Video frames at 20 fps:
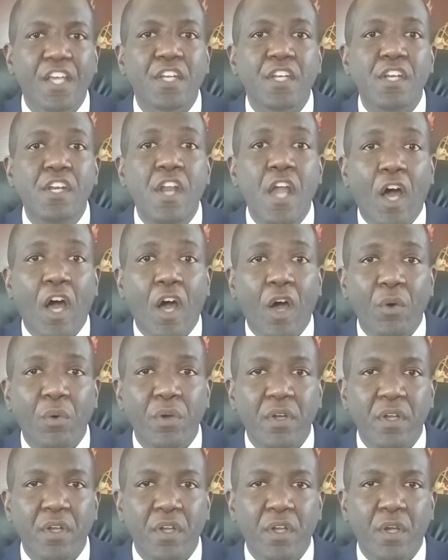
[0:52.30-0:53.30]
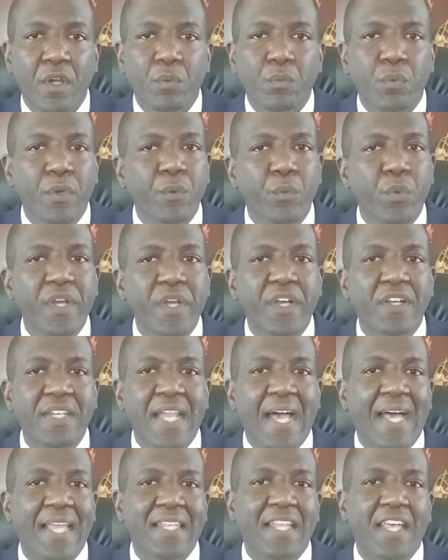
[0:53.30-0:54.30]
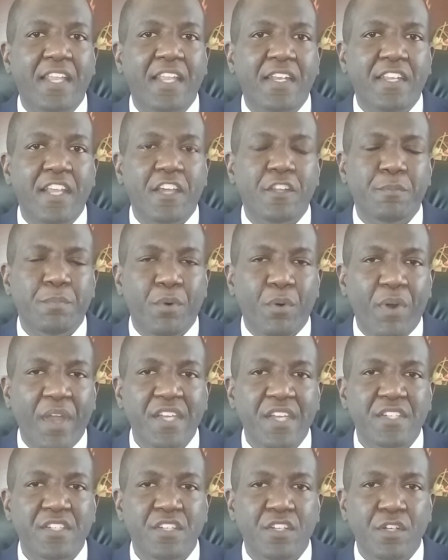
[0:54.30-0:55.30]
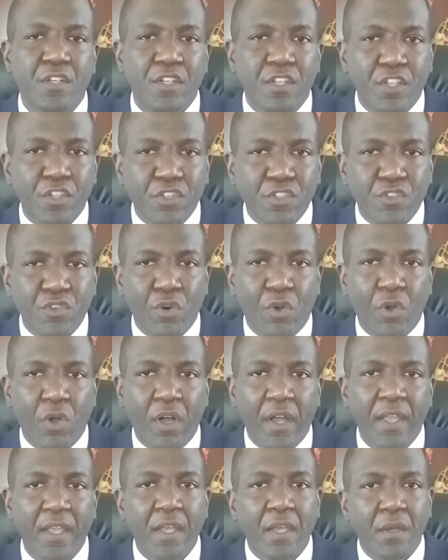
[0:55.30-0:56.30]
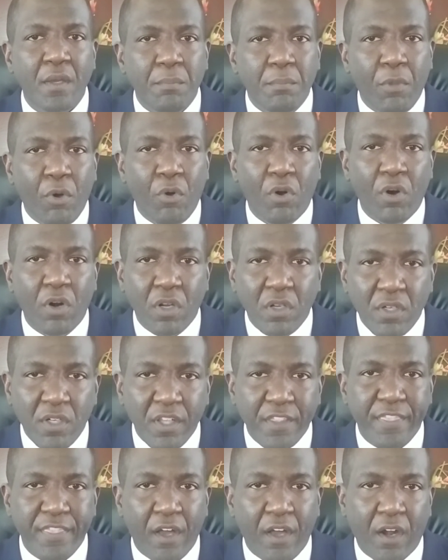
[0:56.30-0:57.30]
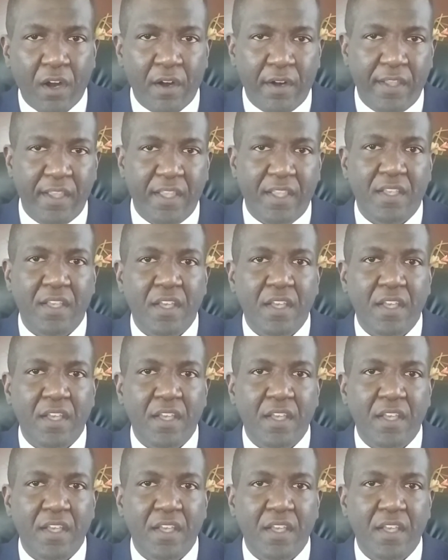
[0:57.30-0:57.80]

No, we will not let desperation destroy moral authority.